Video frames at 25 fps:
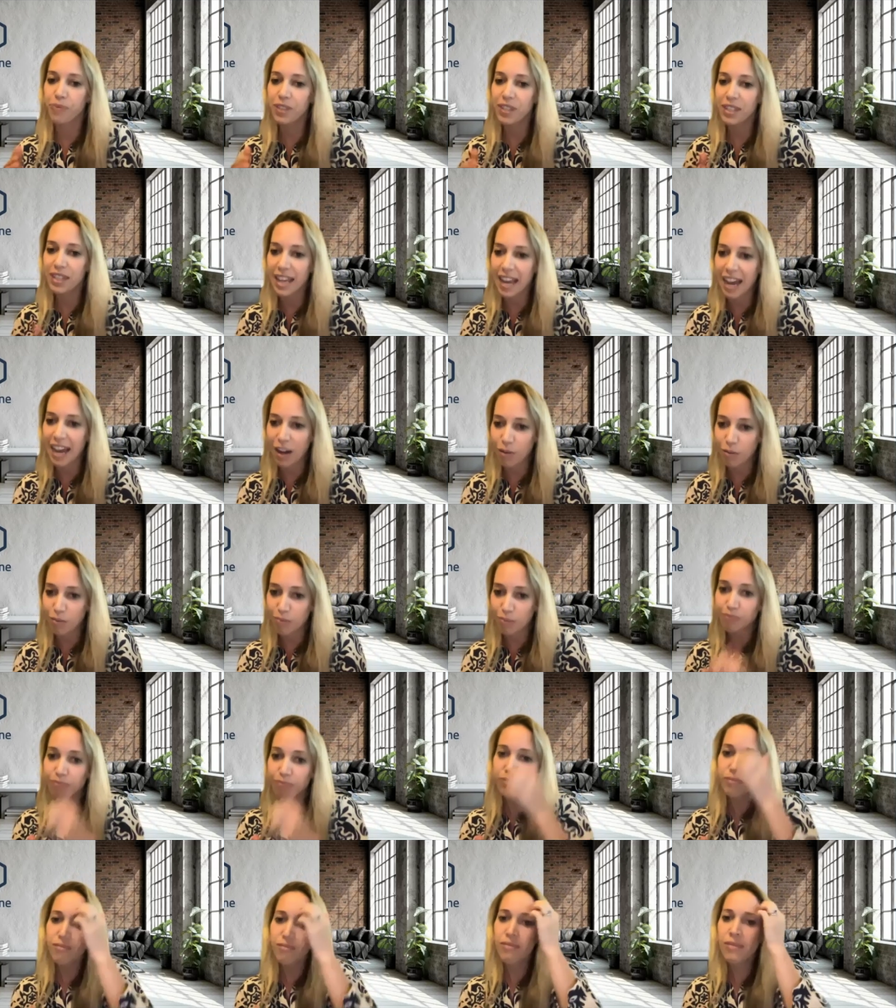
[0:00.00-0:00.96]
Now,
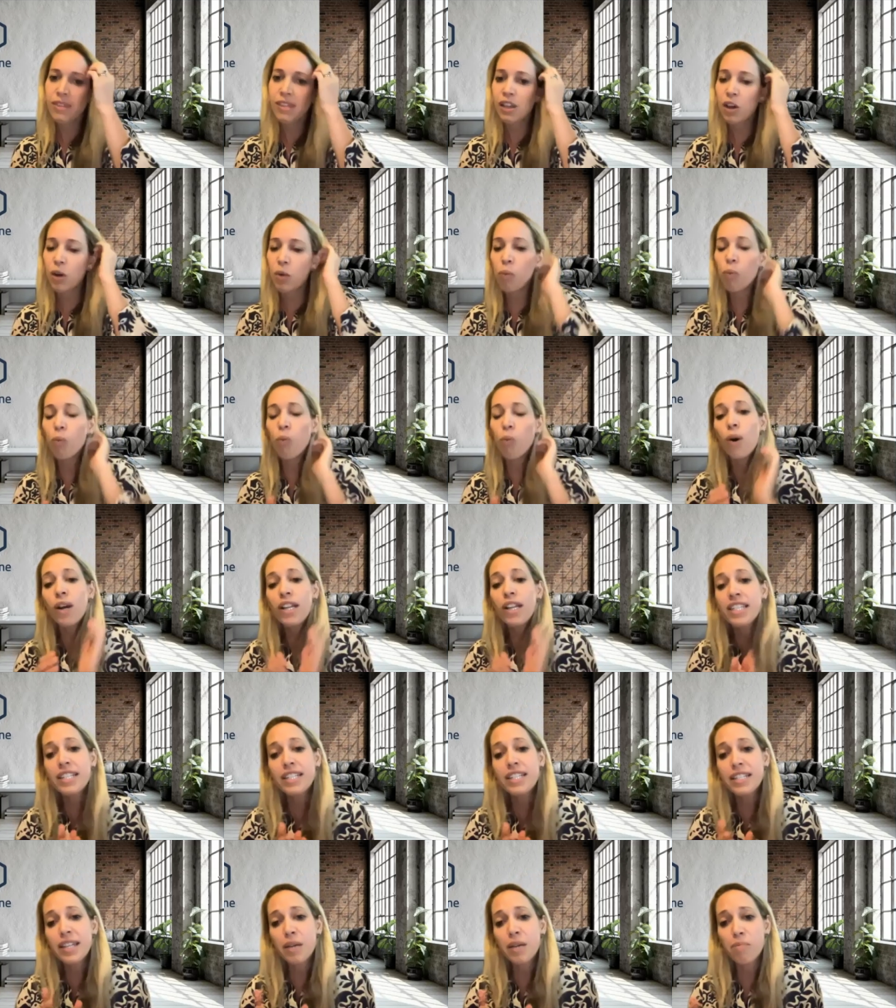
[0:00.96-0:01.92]

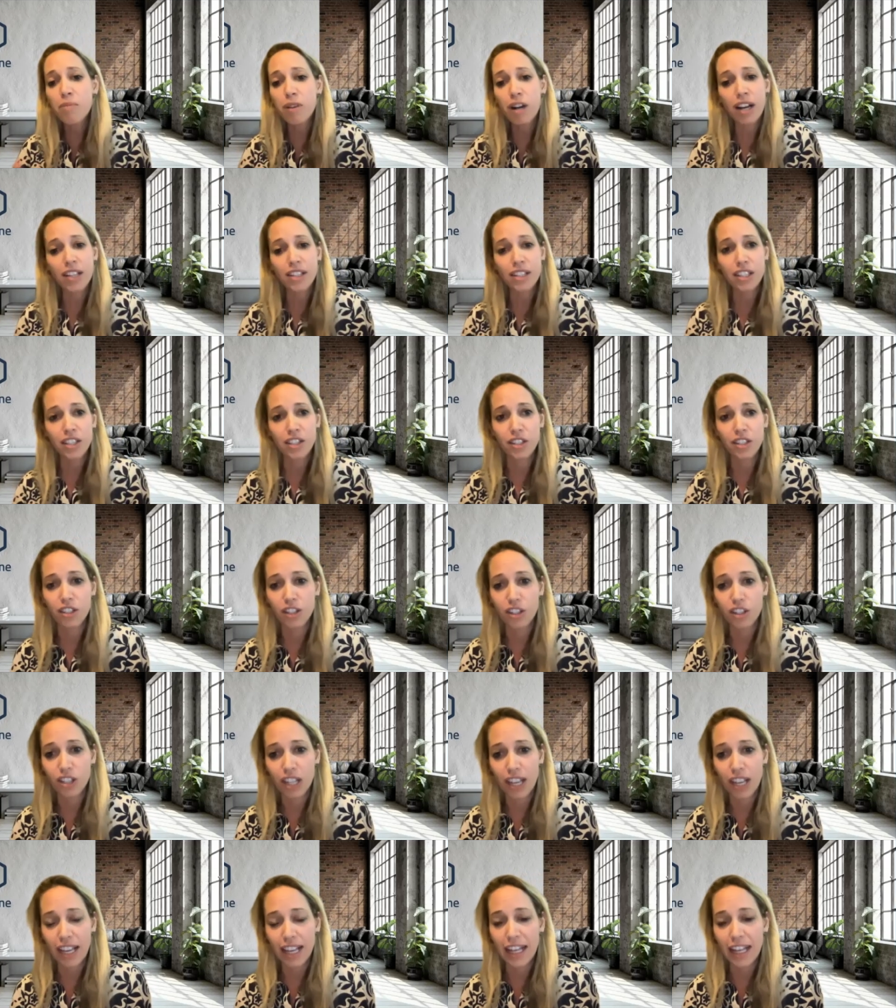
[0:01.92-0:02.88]
what does that process
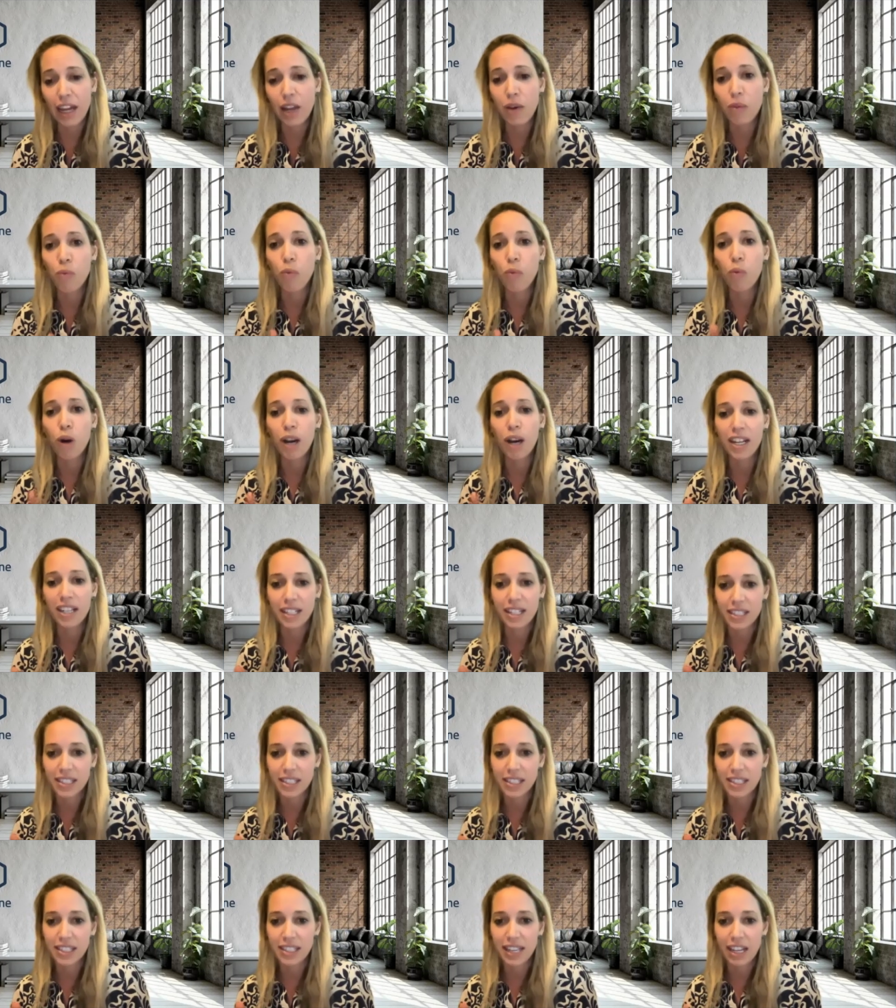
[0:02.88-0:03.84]
look like and why
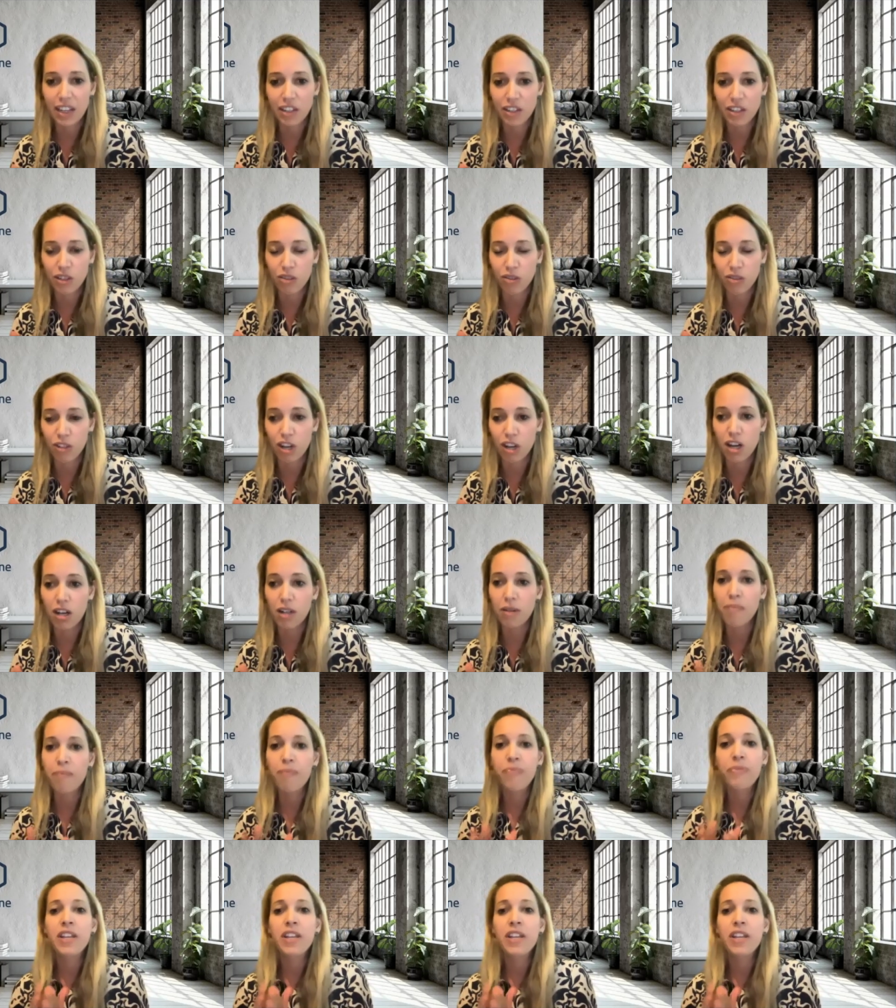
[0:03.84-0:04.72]
does it take so long?